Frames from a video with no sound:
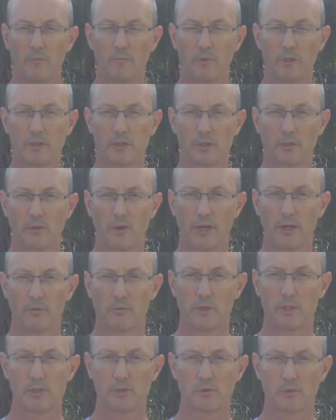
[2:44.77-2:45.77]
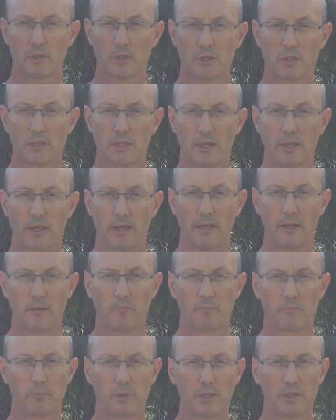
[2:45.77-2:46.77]
it's a great resource, and I
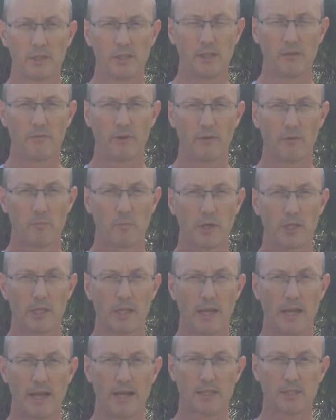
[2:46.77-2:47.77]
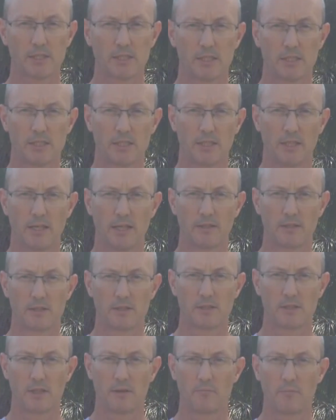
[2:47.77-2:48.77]
believe everybody can access it at the
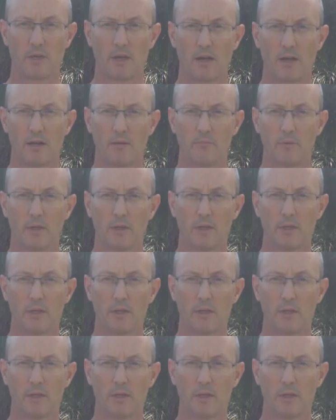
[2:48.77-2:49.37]
same time,